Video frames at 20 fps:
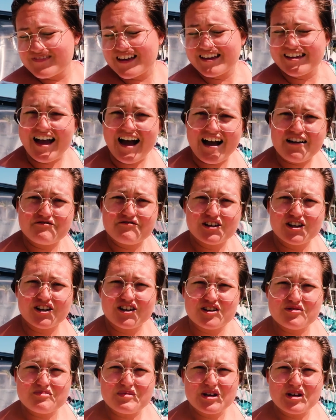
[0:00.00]
yeah, I
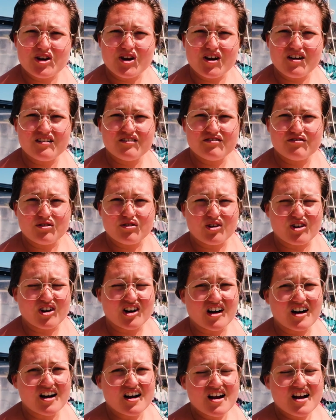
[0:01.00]
figured it'd be good
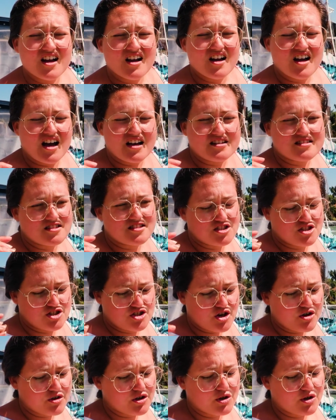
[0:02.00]
for us to
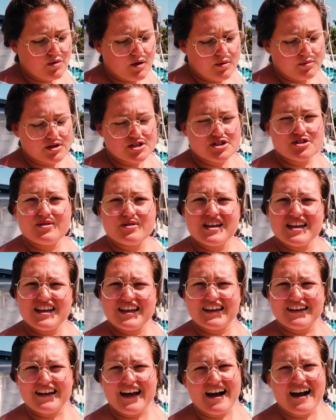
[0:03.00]
show you what we're
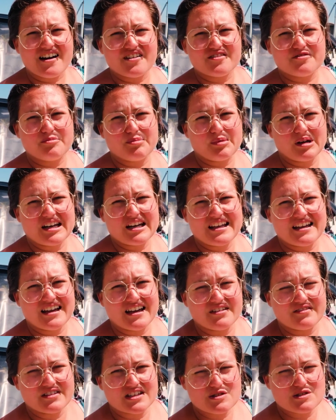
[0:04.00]
doing and have Brady
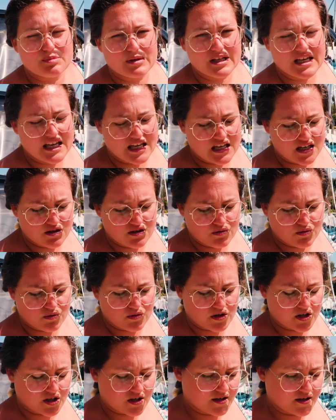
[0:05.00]
kind of explain,
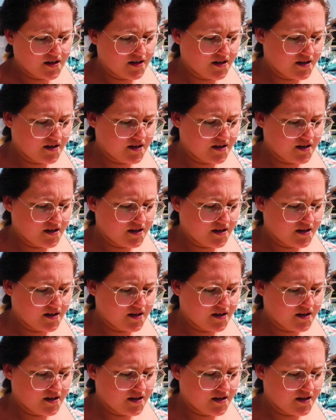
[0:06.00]
or,